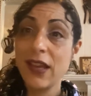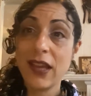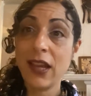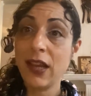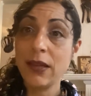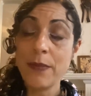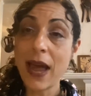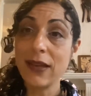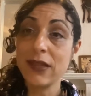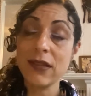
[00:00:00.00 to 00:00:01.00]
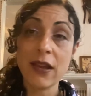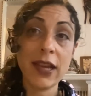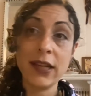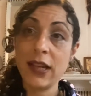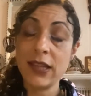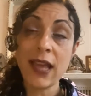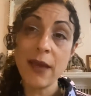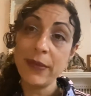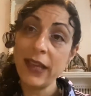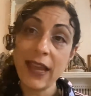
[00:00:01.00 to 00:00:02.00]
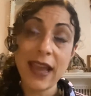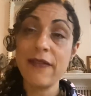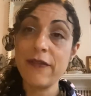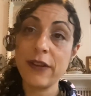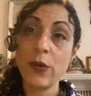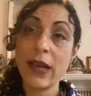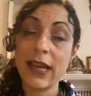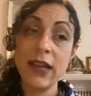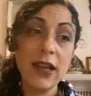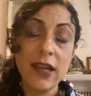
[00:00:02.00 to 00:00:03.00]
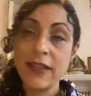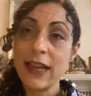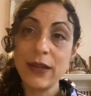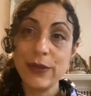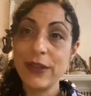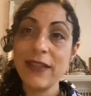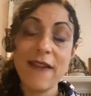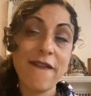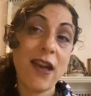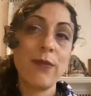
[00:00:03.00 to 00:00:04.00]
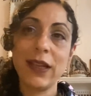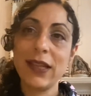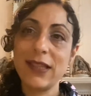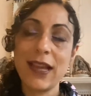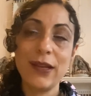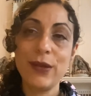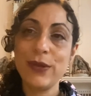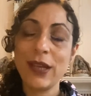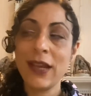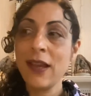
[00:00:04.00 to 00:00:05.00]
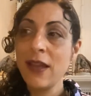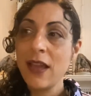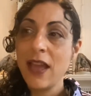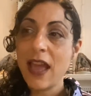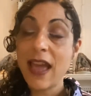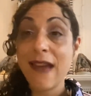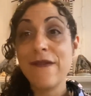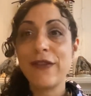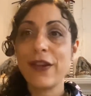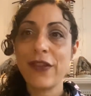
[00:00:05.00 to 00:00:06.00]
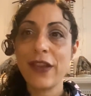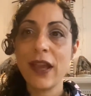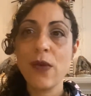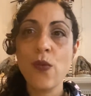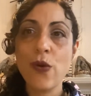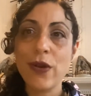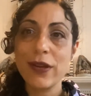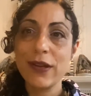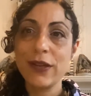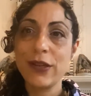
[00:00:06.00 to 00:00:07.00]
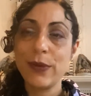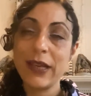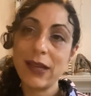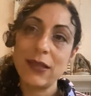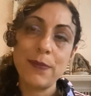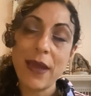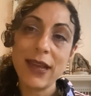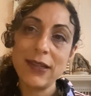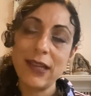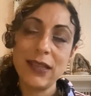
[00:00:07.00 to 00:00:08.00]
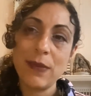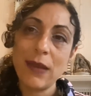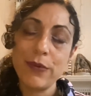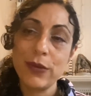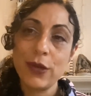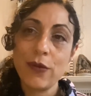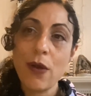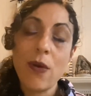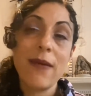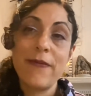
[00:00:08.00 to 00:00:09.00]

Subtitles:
in Palestine. It's happening everywhere. They're losing their families. They're losing everything. What do we expect these people to grow up